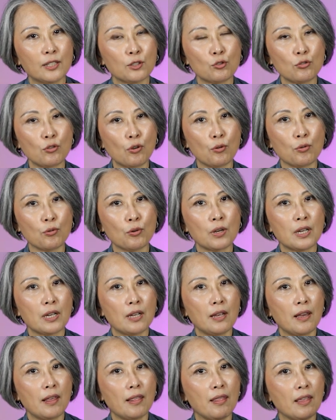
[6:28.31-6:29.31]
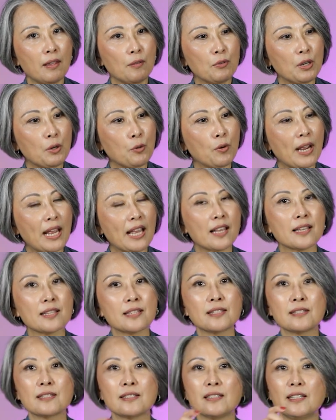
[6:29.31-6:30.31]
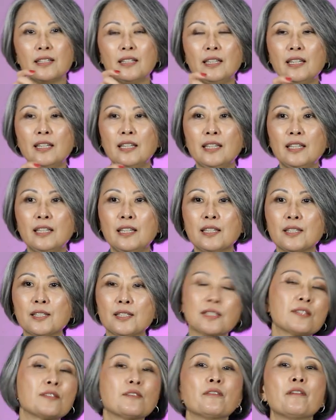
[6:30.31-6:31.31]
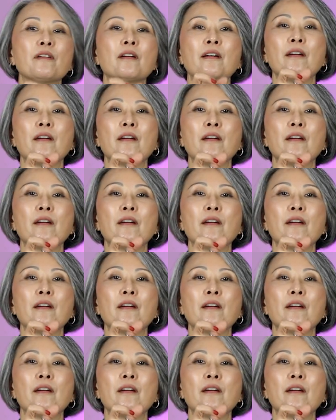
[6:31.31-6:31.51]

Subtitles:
So, the request is